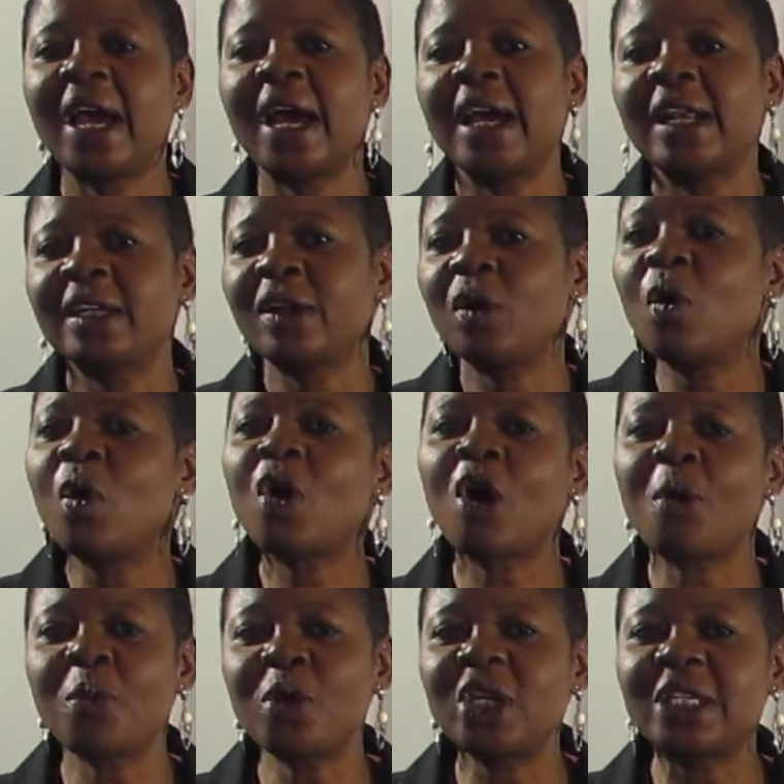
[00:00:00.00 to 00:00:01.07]
And the whole
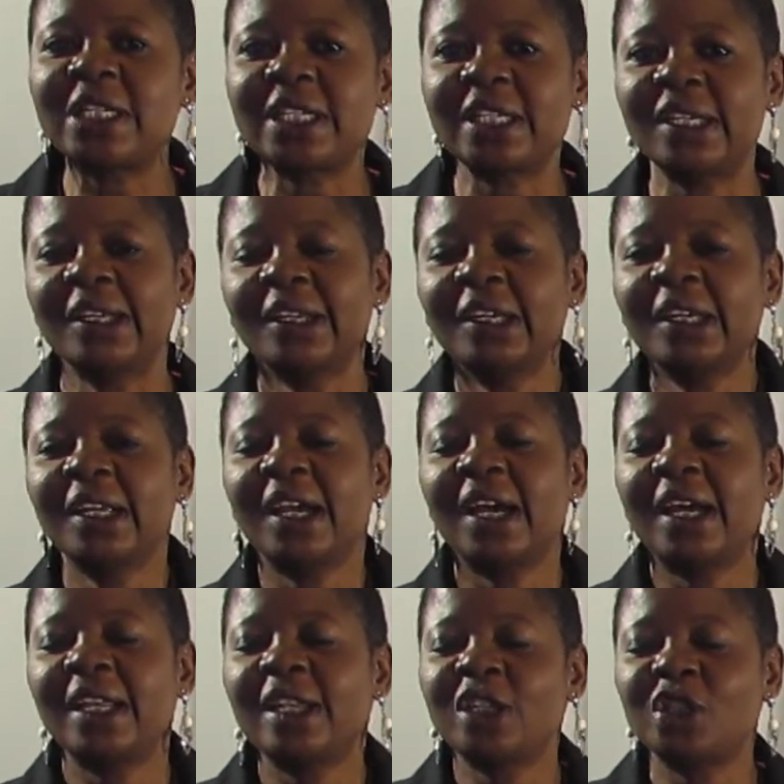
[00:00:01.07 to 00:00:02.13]
community
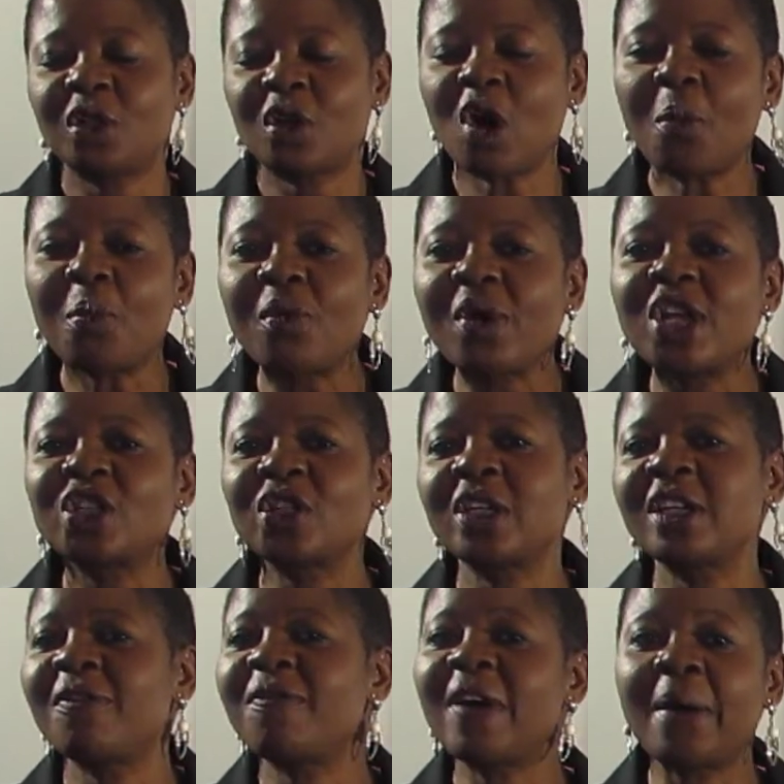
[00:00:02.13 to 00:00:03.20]
and the corporation,
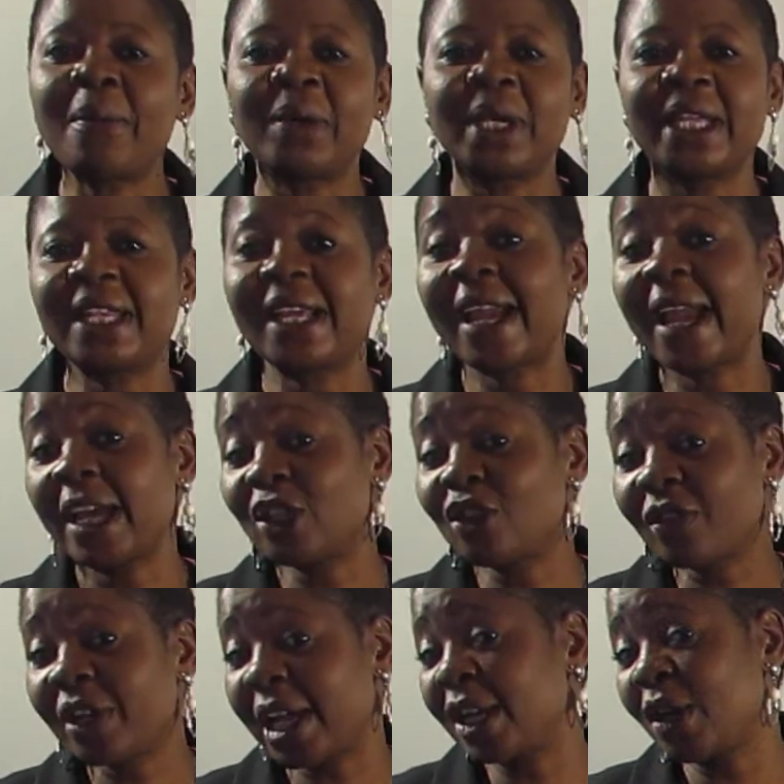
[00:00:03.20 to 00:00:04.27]
the family, the
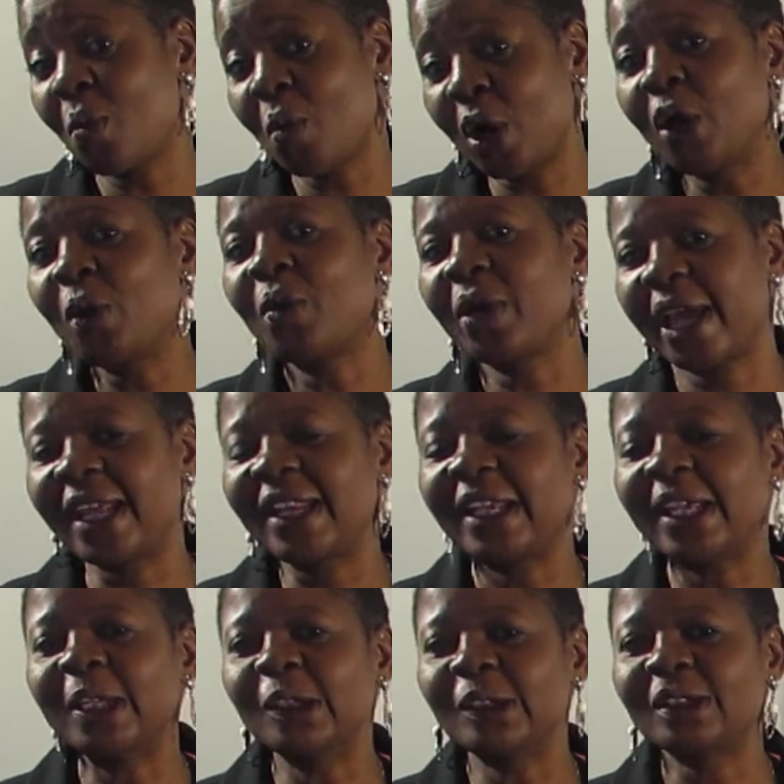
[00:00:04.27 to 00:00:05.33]
country, and the world will get
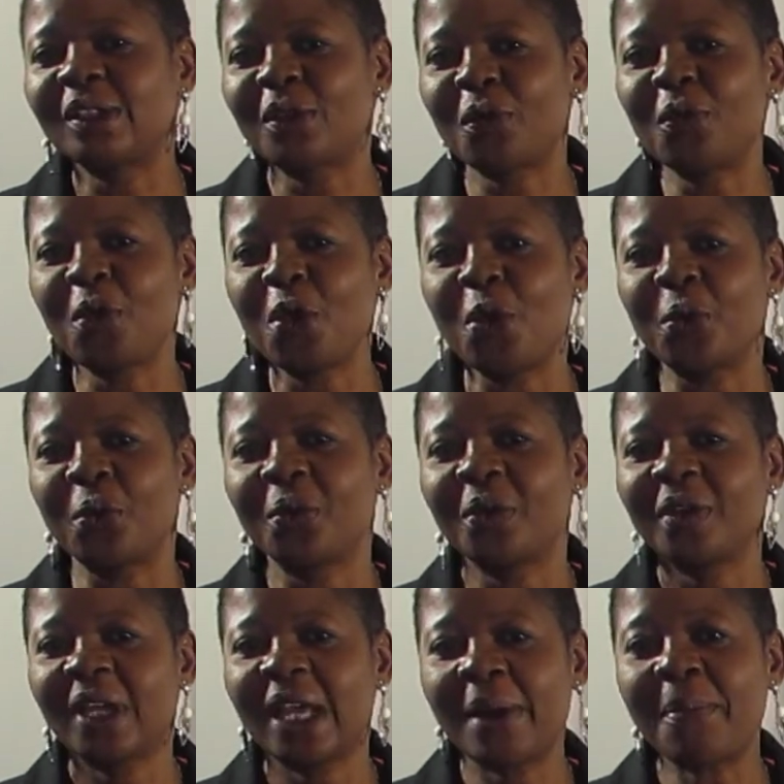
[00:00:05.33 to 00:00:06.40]
healed through you
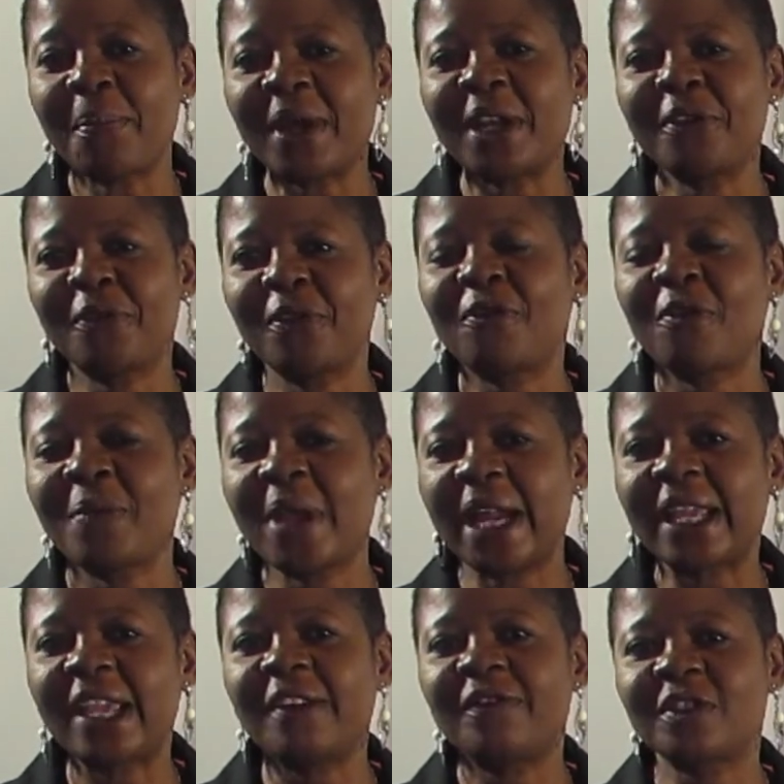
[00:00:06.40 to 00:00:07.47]
and benefit from your
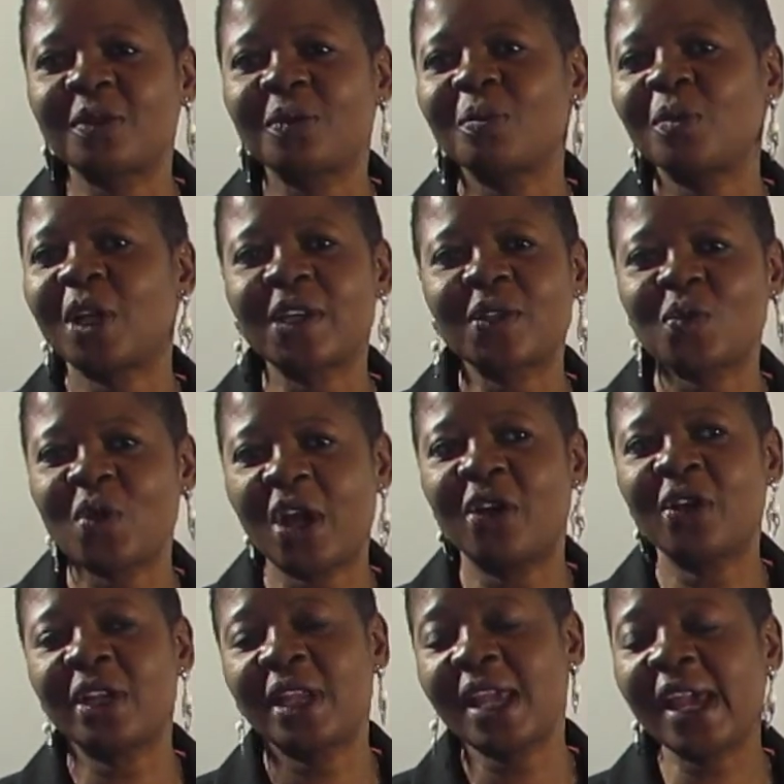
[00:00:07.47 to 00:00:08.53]
gifts, because we
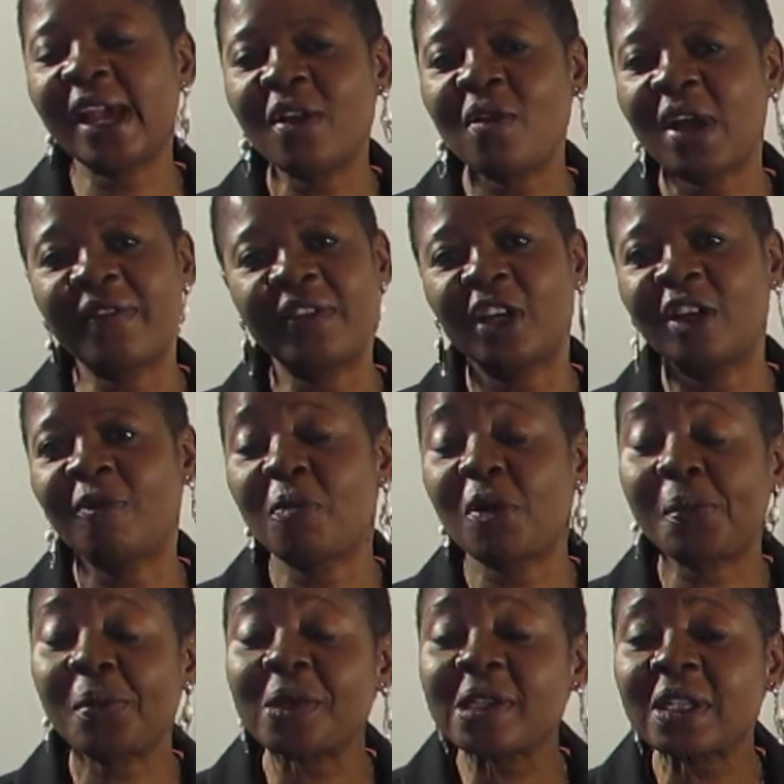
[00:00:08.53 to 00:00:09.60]
are here. You have a lot of
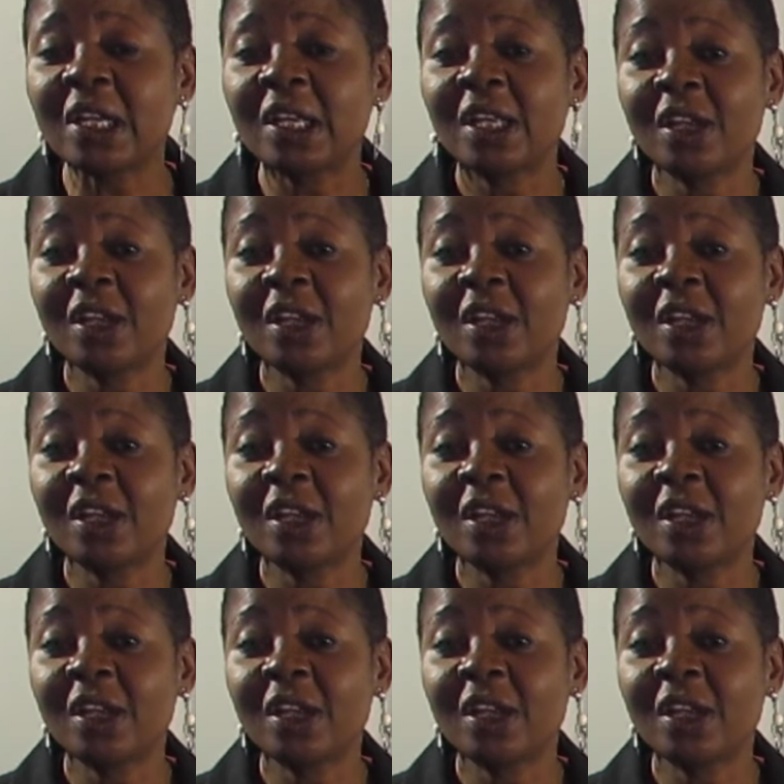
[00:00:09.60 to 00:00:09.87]
purpose.